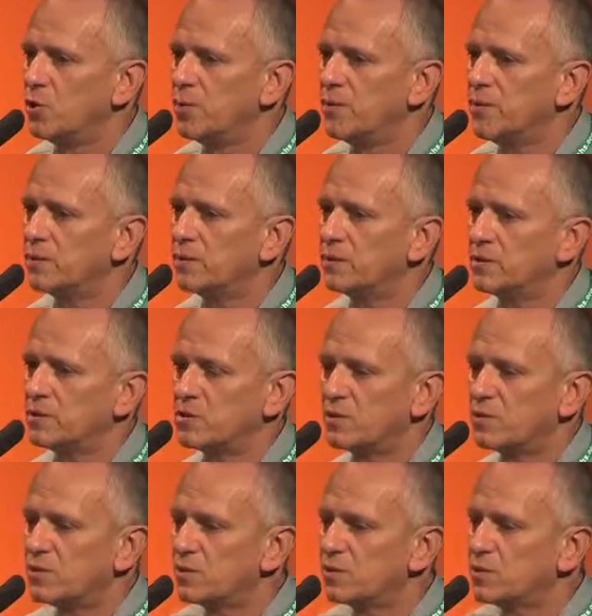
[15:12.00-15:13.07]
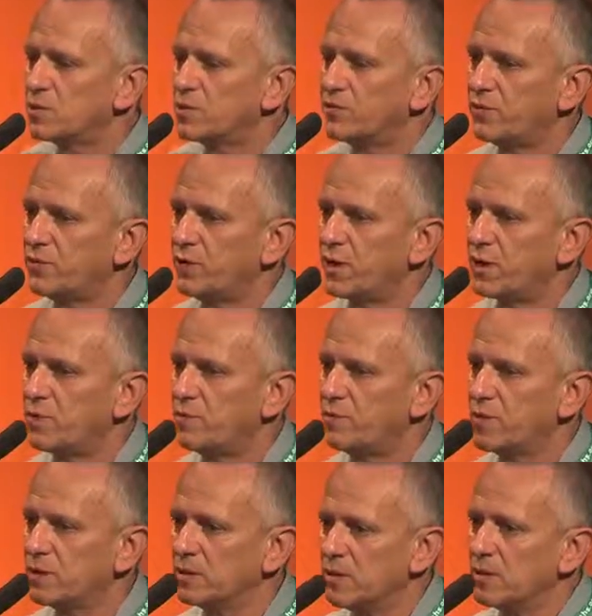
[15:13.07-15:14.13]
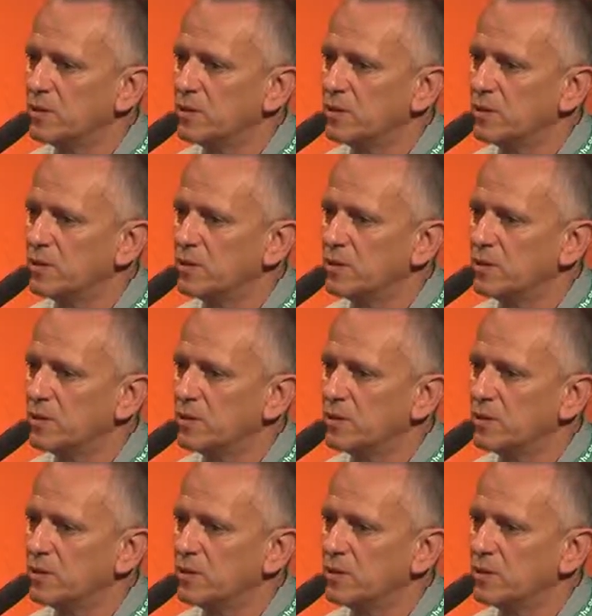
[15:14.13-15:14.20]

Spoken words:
bitterness. You have seen also for aroma.